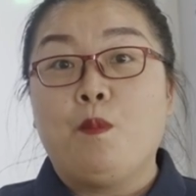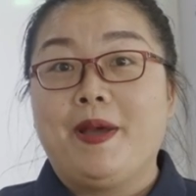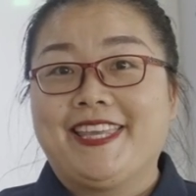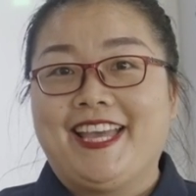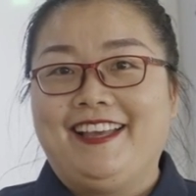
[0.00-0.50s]
of
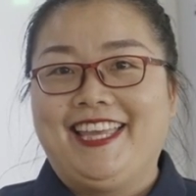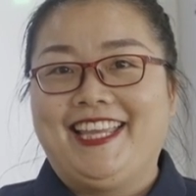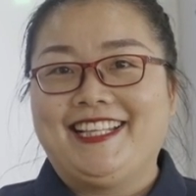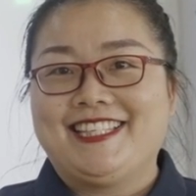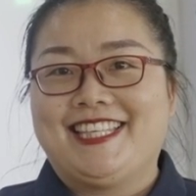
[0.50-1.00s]
making a
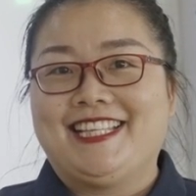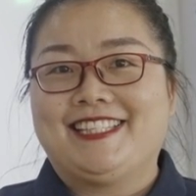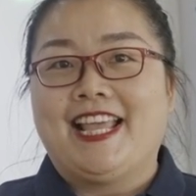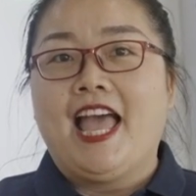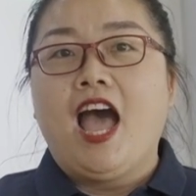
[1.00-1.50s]
heatsink
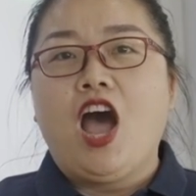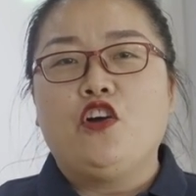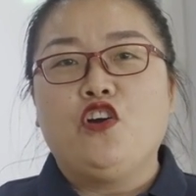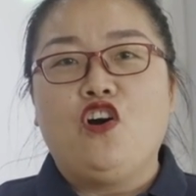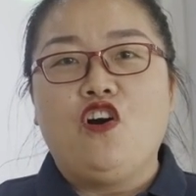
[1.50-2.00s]

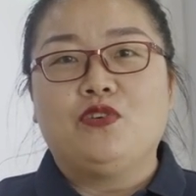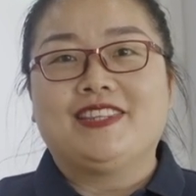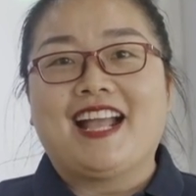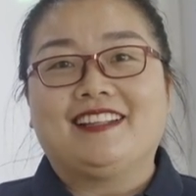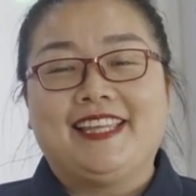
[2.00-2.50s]
out of
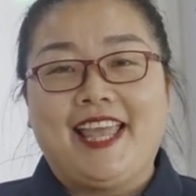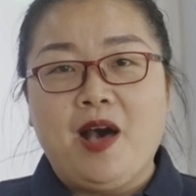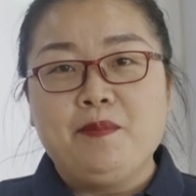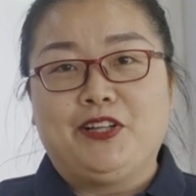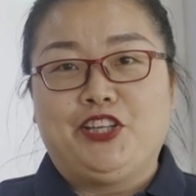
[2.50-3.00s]
ductile